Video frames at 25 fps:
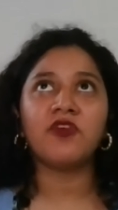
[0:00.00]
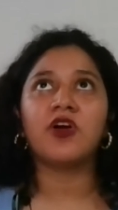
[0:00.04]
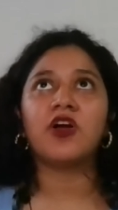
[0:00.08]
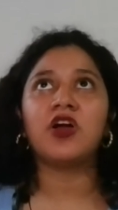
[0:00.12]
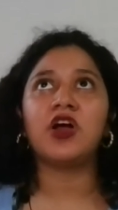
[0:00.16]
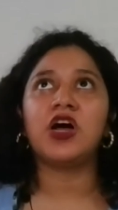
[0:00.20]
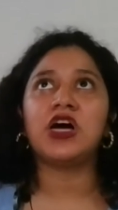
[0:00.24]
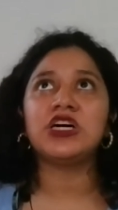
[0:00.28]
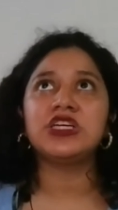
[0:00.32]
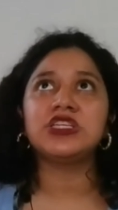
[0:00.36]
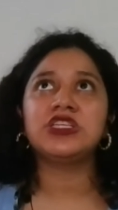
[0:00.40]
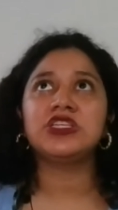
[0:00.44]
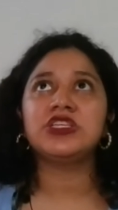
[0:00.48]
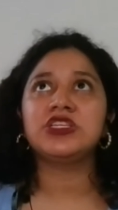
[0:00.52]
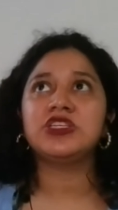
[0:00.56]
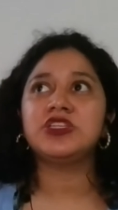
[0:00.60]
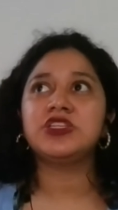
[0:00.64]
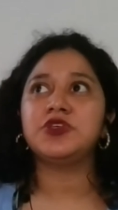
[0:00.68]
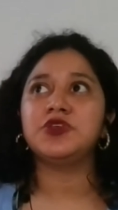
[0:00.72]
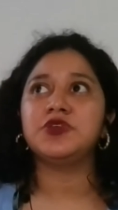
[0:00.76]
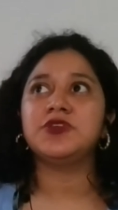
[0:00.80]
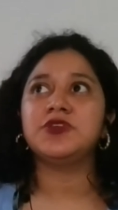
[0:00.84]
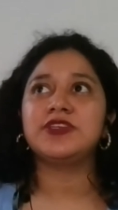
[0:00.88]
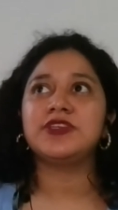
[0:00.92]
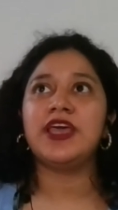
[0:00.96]
for us
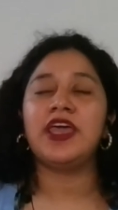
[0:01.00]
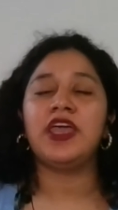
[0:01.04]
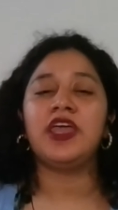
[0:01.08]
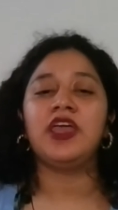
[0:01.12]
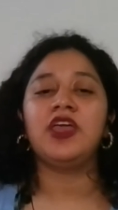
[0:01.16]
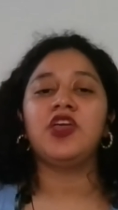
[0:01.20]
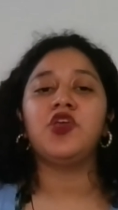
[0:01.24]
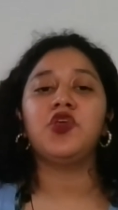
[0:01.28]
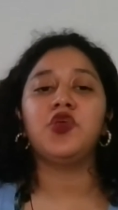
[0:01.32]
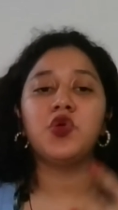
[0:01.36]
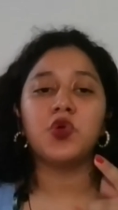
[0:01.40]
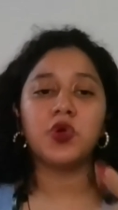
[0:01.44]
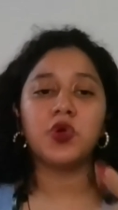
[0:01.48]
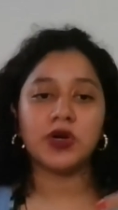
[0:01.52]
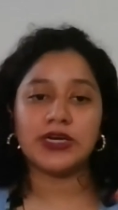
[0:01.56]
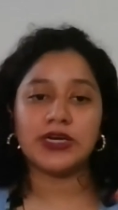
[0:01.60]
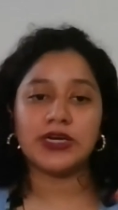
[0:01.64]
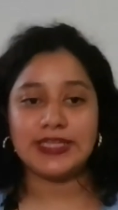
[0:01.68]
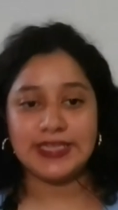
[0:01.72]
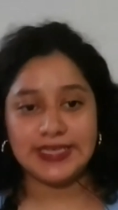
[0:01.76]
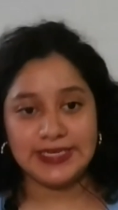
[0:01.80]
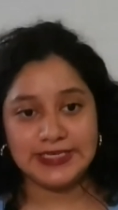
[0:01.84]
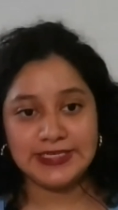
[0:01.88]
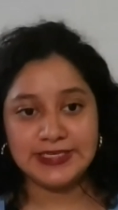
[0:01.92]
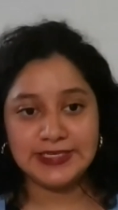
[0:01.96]
to say, you are
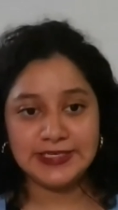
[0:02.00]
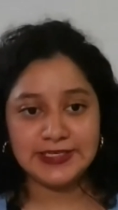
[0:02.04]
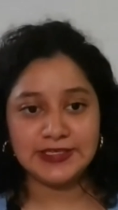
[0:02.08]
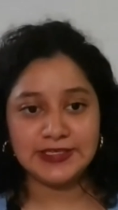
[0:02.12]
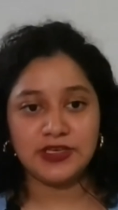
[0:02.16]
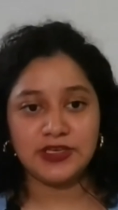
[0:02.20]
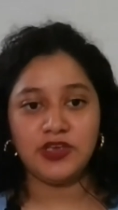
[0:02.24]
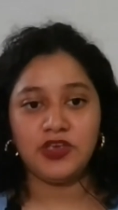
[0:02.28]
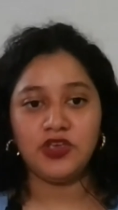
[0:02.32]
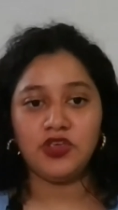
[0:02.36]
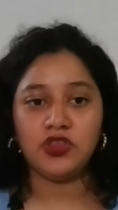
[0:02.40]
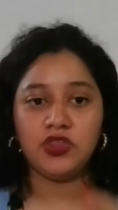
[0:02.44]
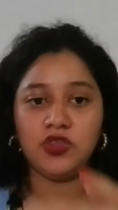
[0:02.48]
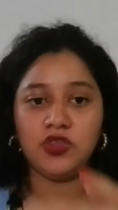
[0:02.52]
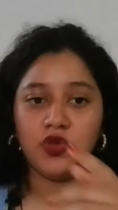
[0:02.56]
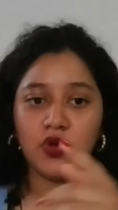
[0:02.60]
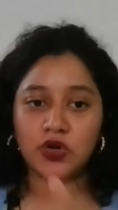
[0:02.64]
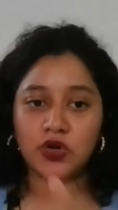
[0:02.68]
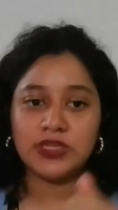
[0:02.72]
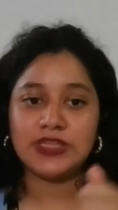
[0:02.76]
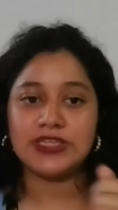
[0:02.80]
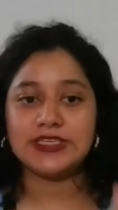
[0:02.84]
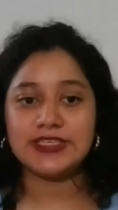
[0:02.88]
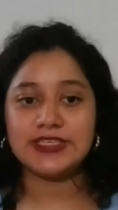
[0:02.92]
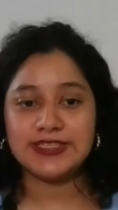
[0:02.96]
this,
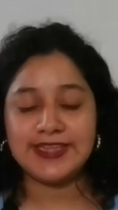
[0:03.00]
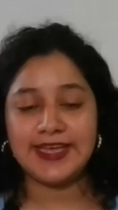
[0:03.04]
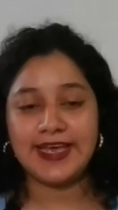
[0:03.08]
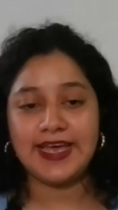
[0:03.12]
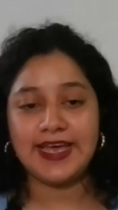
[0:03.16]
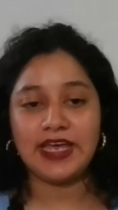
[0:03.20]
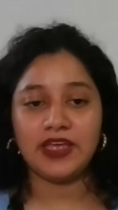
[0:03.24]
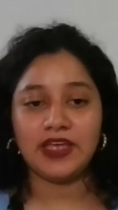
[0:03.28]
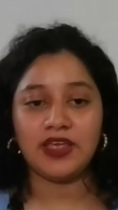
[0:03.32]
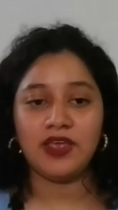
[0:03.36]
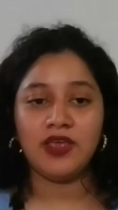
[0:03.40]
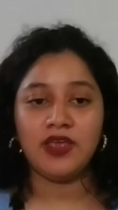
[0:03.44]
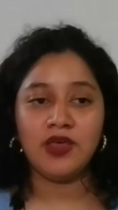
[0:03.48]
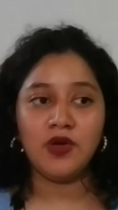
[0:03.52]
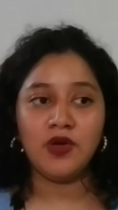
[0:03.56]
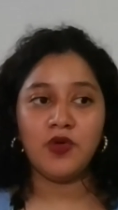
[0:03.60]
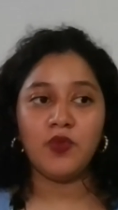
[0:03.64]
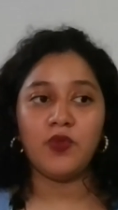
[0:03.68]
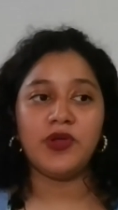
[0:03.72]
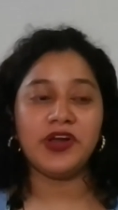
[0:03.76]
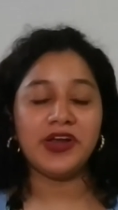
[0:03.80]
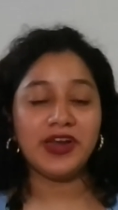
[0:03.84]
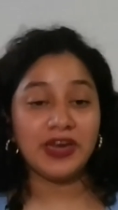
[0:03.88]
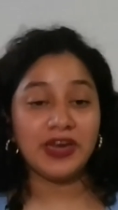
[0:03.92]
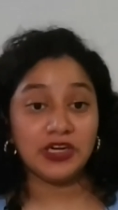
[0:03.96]
you're this tag.
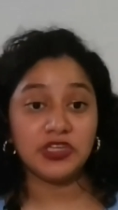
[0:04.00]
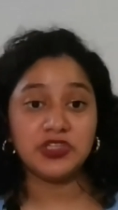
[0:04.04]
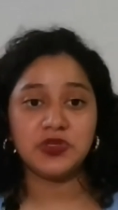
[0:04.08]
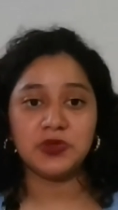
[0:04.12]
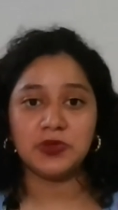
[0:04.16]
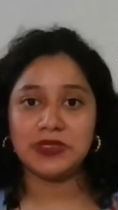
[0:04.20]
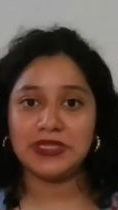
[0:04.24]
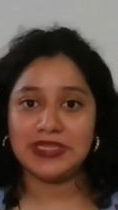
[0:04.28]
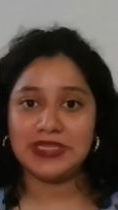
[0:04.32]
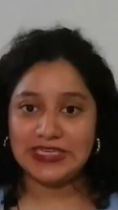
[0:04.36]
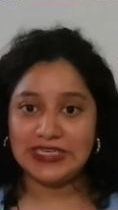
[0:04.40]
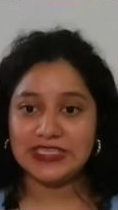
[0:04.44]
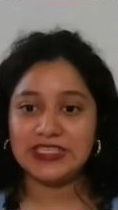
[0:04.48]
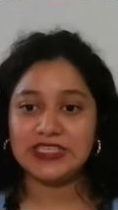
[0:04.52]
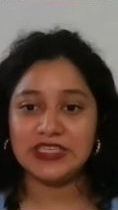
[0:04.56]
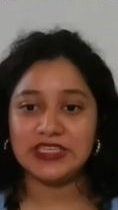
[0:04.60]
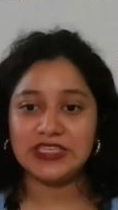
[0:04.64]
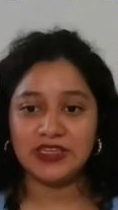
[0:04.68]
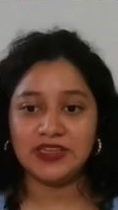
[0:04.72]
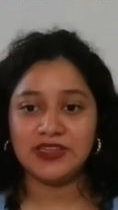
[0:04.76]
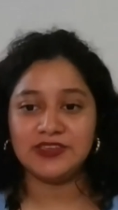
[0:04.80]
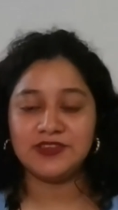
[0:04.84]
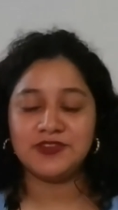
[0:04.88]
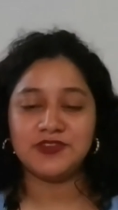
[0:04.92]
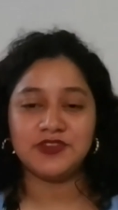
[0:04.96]
We are here to
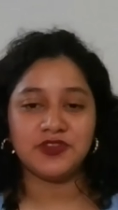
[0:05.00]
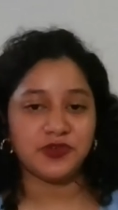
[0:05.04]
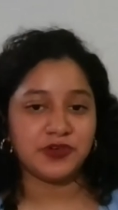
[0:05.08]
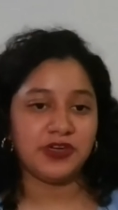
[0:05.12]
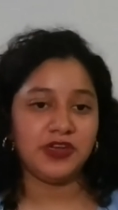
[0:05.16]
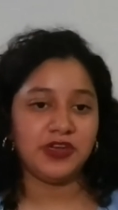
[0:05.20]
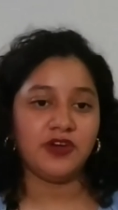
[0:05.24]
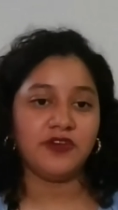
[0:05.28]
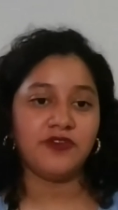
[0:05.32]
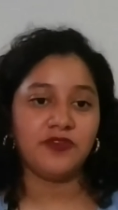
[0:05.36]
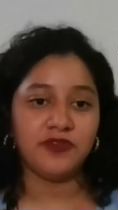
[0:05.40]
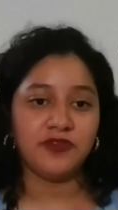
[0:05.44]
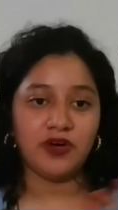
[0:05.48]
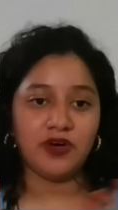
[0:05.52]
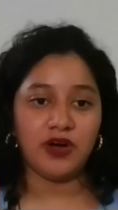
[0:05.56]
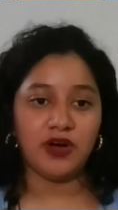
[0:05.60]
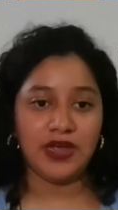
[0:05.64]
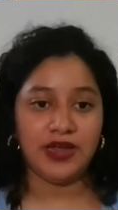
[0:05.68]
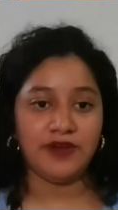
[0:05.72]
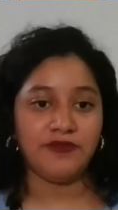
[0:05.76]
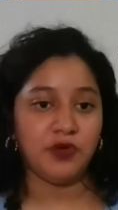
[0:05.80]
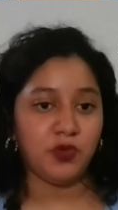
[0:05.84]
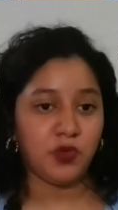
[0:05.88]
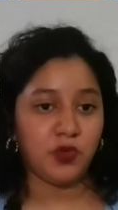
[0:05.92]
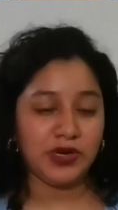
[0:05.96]
listen to the story of
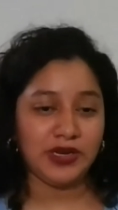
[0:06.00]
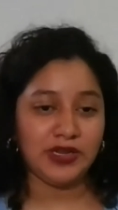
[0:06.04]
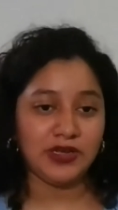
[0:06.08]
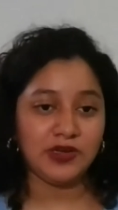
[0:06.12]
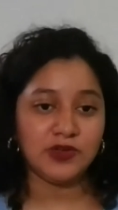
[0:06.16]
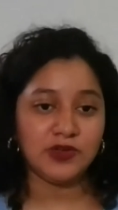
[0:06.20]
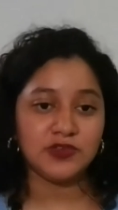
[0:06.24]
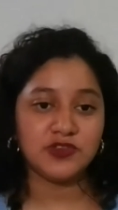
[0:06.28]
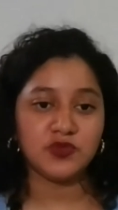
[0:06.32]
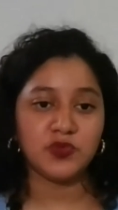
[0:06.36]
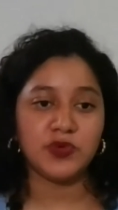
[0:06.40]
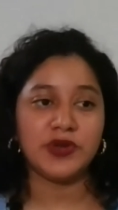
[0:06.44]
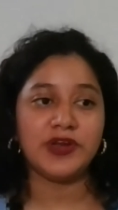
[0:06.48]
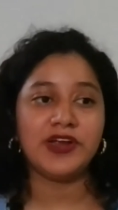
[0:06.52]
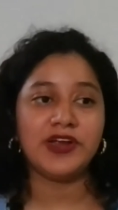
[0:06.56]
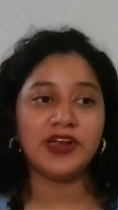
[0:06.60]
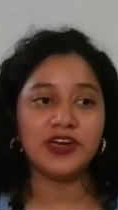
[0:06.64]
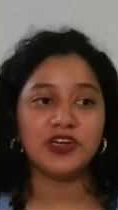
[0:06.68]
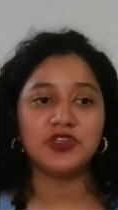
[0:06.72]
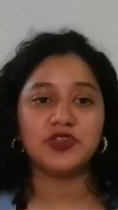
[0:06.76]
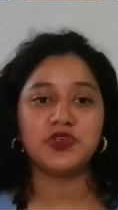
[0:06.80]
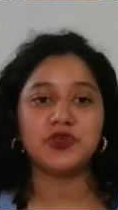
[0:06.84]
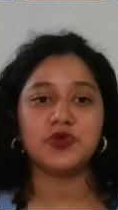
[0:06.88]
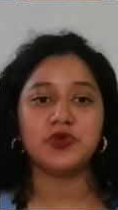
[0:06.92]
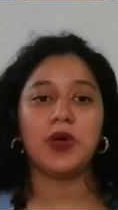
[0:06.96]
everyone else. We're
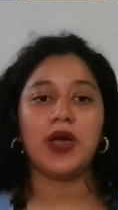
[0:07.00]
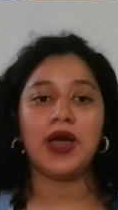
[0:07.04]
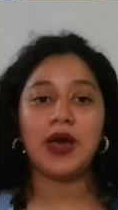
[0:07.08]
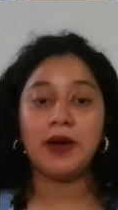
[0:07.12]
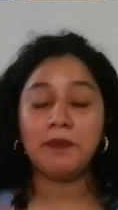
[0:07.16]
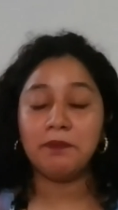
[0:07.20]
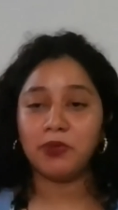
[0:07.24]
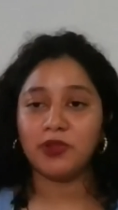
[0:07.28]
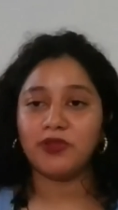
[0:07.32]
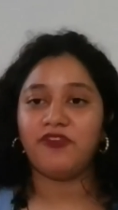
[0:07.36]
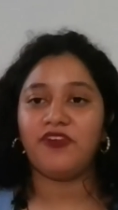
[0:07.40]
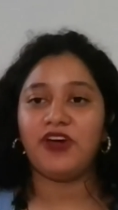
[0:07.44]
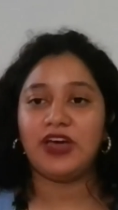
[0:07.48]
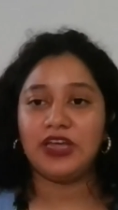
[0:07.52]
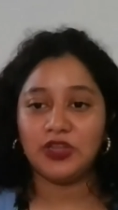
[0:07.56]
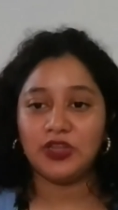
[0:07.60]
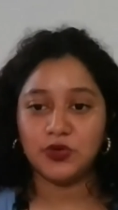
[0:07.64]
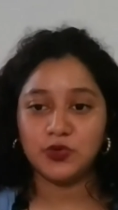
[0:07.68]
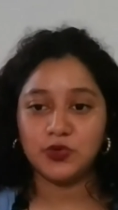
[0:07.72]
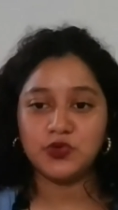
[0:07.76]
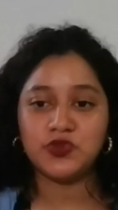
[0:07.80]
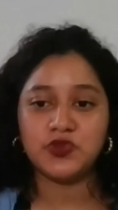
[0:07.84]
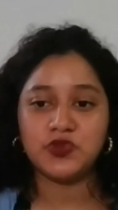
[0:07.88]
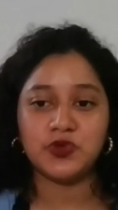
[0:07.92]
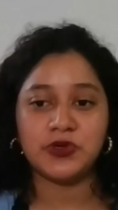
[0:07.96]
here to amplify
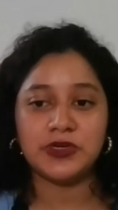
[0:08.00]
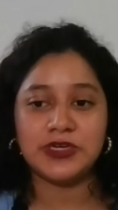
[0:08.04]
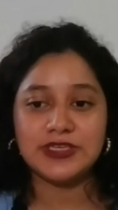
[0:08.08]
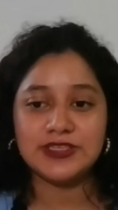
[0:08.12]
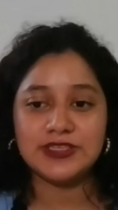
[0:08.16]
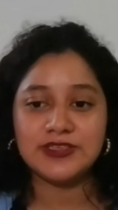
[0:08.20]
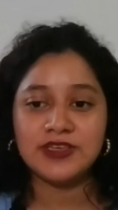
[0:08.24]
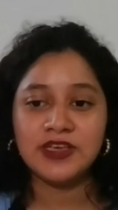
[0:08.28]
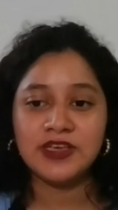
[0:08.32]
those stories.